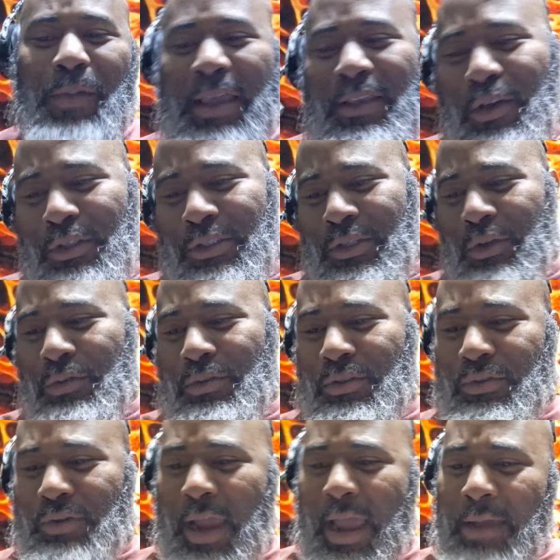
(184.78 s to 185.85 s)
of my YouTube
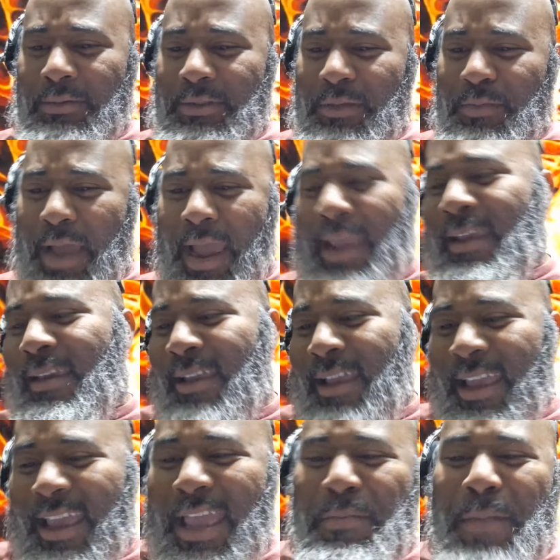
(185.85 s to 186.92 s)
subscribers. He might,
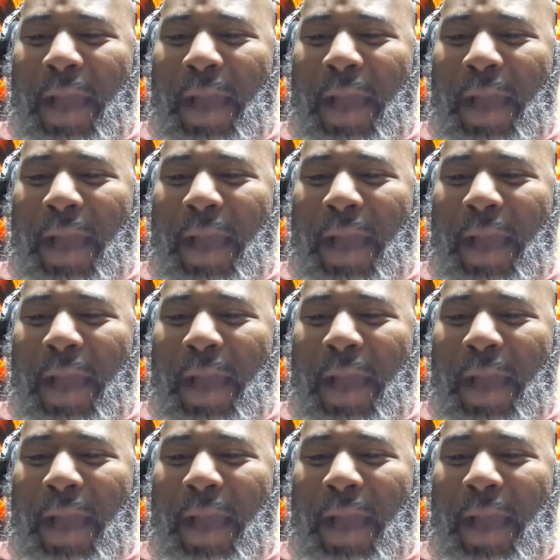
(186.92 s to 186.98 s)
he